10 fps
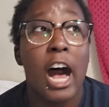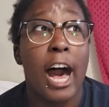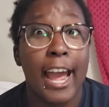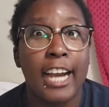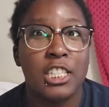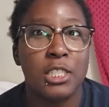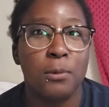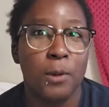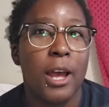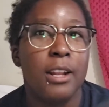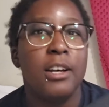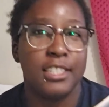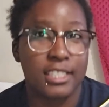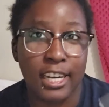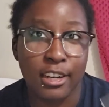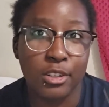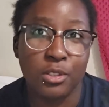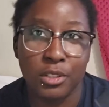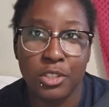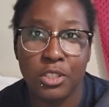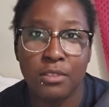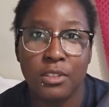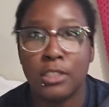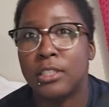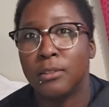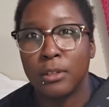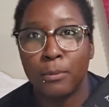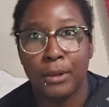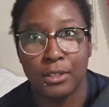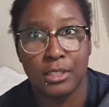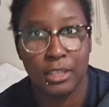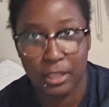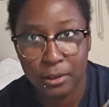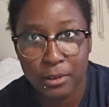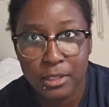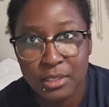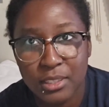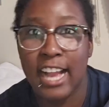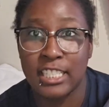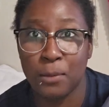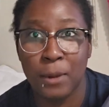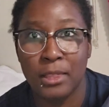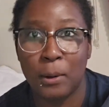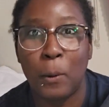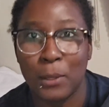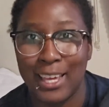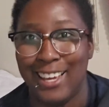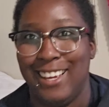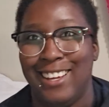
I actually read the entire trilogy of this compared to the other one. I actually read the whole thing.